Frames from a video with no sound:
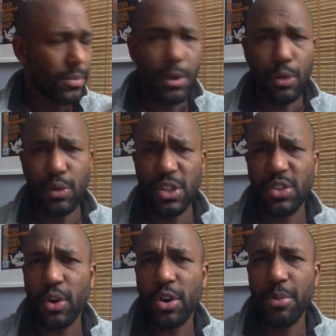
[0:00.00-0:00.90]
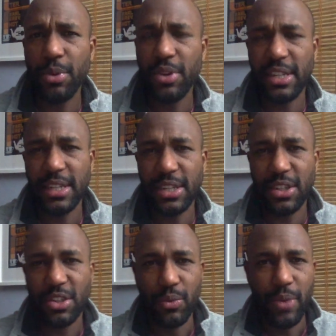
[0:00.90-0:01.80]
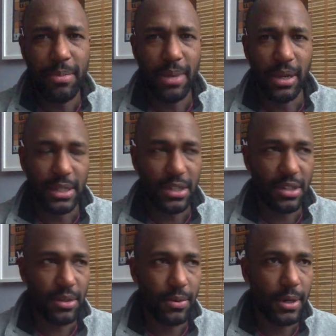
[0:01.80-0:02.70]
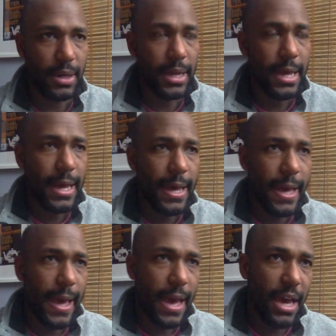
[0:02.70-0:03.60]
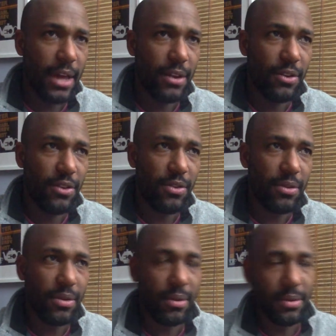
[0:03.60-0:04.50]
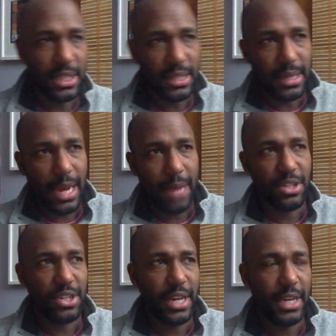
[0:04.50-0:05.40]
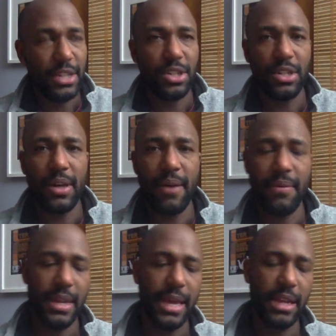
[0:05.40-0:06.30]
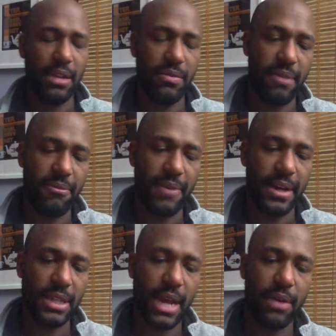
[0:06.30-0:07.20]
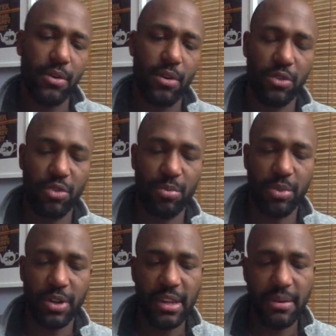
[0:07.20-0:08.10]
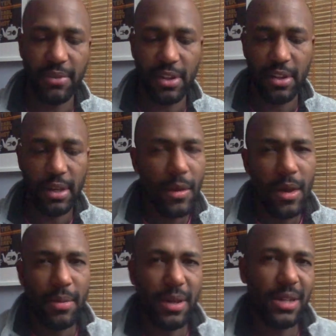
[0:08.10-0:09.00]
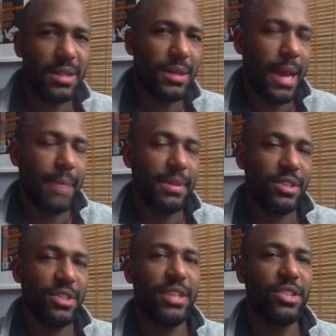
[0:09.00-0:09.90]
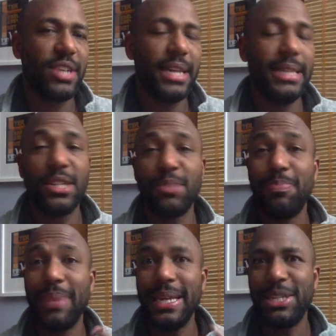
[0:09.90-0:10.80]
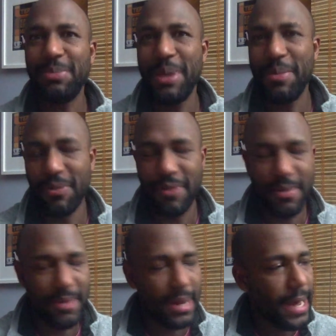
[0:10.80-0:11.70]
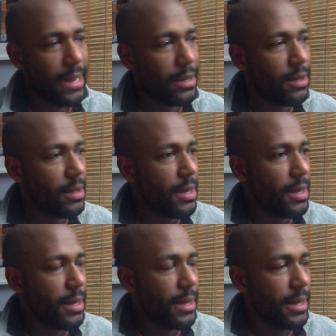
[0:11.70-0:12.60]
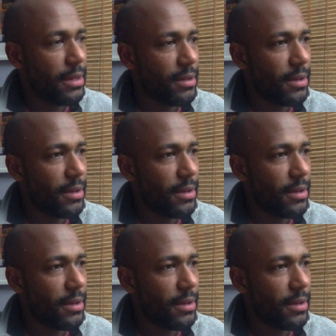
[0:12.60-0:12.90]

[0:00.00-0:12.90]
restore communities, to rebuild and so on. And since climate change negatively affects agricultural productivity, because climate change can displace people from their land, it